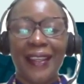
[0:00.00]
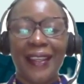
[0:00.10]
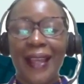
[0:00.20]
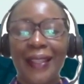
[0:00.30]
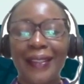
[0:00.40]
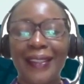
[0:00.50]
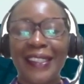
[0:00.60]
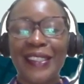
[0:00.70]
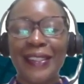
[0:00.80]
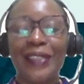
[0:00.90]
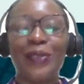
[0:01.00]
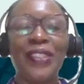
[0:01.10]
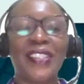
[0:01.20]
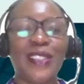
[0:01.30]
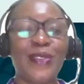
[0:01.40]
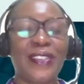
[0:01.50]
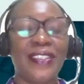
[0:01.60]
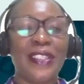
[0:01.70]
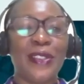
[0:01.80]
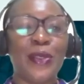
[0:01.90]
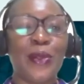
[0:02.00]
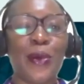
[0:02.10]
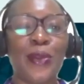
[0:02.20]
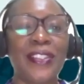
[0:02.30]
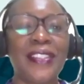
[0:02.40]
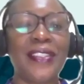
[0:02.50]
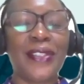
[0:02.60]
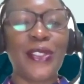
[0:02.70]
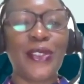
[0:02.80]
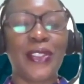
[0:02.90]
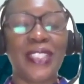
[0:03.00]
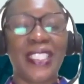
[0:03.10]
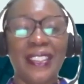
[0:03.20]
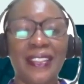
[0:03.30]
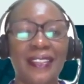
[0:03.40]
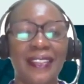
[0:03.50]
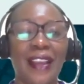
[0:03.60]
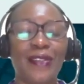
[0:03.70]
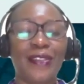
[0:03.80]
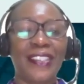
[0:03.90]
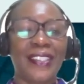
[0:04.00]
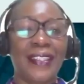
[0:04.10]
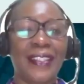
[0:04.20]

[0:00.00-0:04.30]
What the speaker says: and it receives the due consideration it deserves.